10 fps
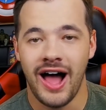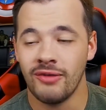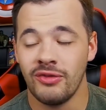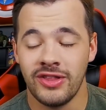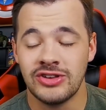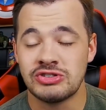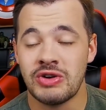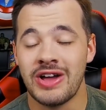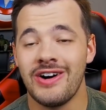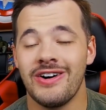I'm really
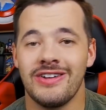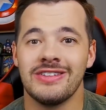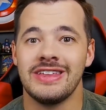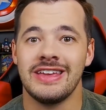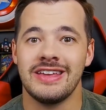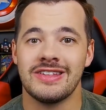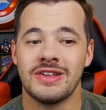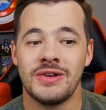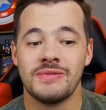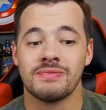enjoying all
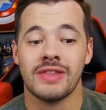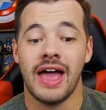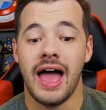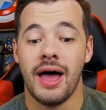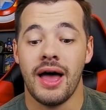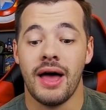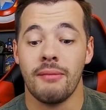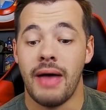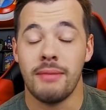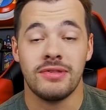these
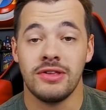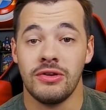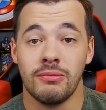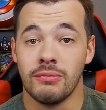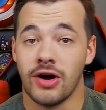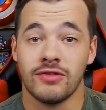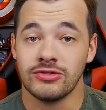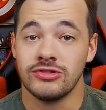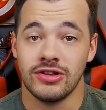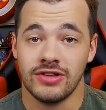MCU
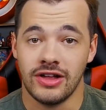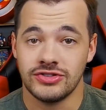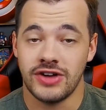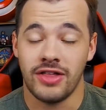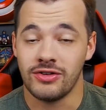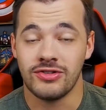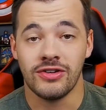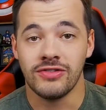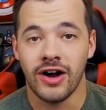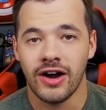Marvel trailers
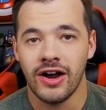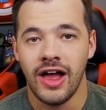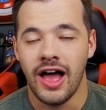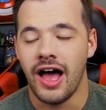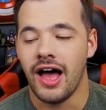so far.